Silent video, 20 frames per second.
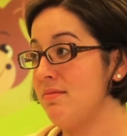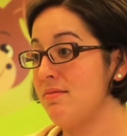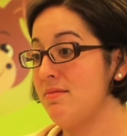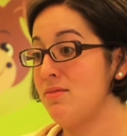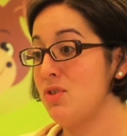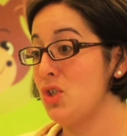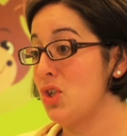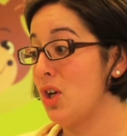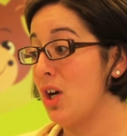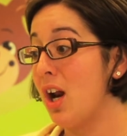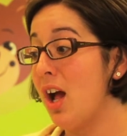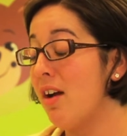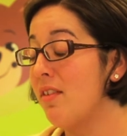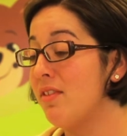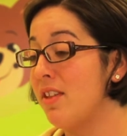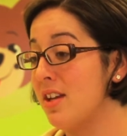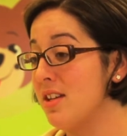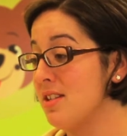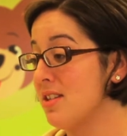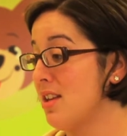sure enough,
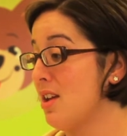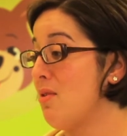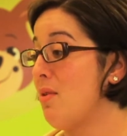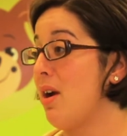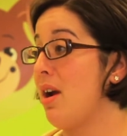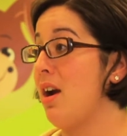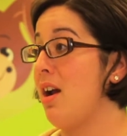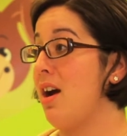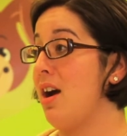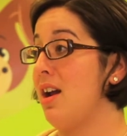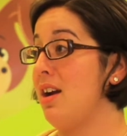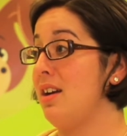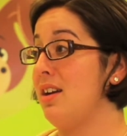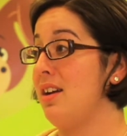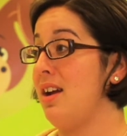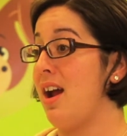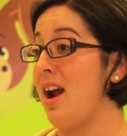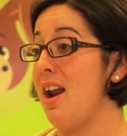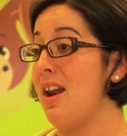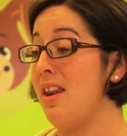they slid right on.
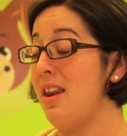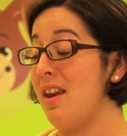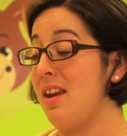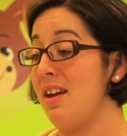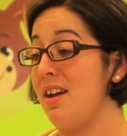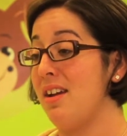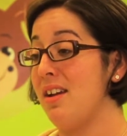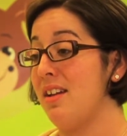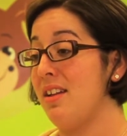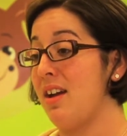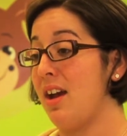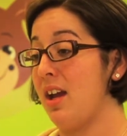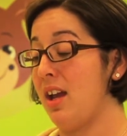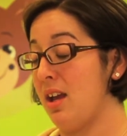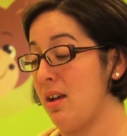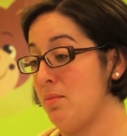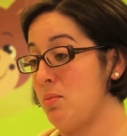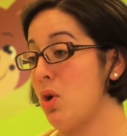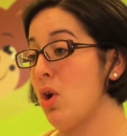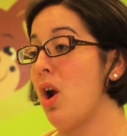And I
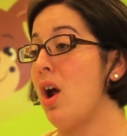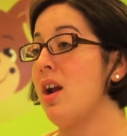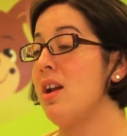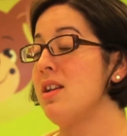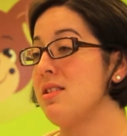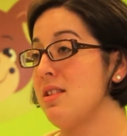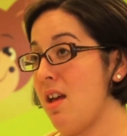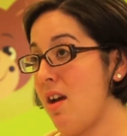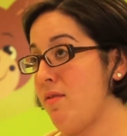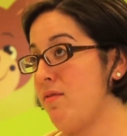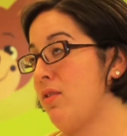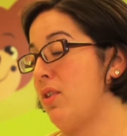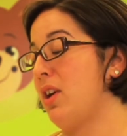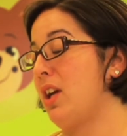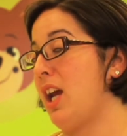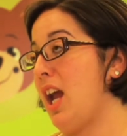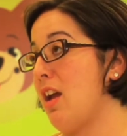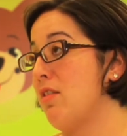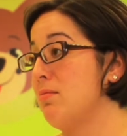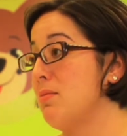put on his left foot,
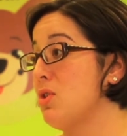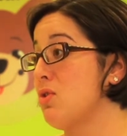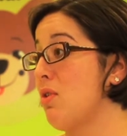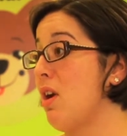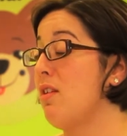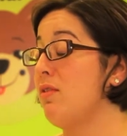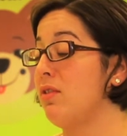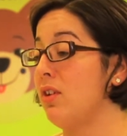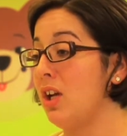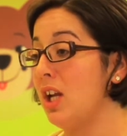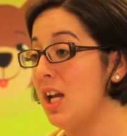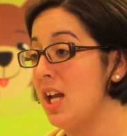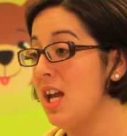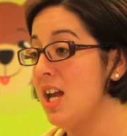gave him his right foot.